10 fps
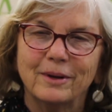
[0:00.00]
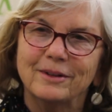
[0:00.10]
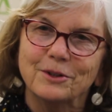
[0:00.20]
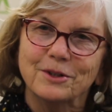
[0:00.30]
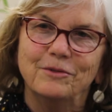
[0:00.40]

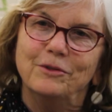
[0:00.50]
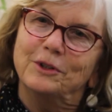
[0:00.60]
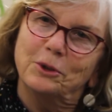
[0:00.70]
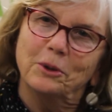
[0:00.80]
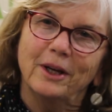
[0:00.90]
just
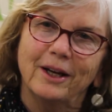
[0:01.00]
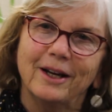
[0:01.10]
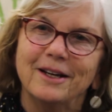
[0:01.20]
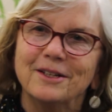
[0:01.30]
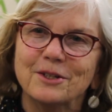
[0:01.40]

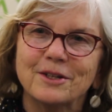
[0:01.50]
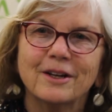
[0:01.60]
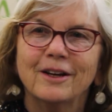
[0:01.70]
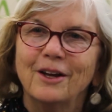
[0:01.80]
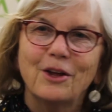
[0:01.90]
visualize
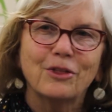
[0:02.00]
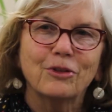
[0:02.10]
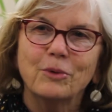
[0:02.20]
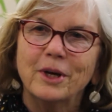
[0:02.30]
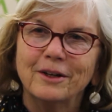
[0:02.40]

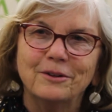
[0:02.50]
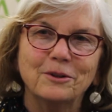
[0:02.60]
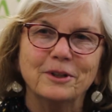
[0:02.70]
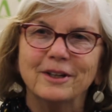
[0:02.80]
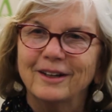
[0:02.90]

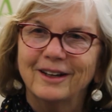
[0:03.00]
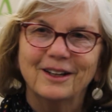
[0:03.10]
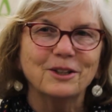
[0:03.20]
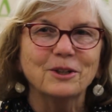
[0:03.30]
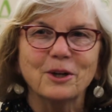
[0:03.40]
300
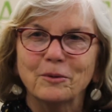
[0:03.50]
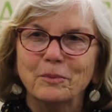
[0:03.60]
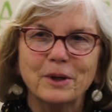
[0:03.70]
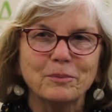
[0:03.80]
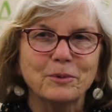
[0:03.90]
young
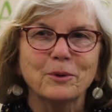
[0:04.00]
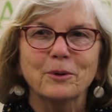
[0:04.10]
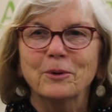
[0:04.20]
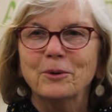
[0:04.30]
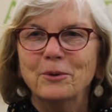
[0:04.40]

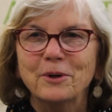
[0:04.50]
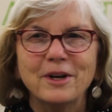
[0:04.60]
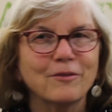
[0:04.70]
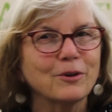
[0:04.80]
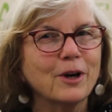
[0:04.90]
people who had
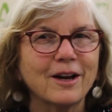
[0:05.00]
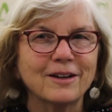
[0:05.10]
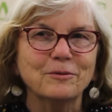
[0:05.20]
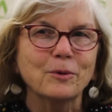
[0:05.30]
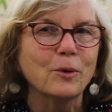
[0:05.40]
never
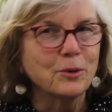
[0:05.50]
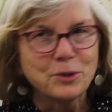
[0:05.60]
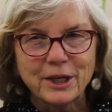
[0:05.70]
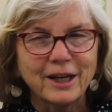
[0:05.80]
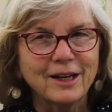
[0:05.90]
gone roller
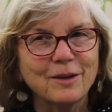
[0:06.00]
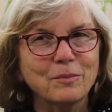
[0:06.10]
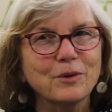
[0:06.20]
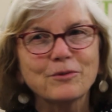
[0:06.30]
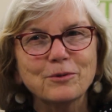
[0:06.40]
skating
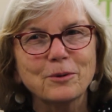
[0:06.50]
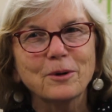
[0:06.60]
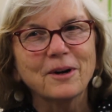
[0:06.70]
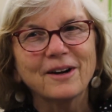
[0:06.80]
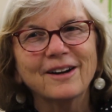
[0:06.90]

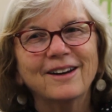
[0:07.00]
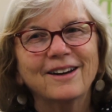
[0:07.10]
before,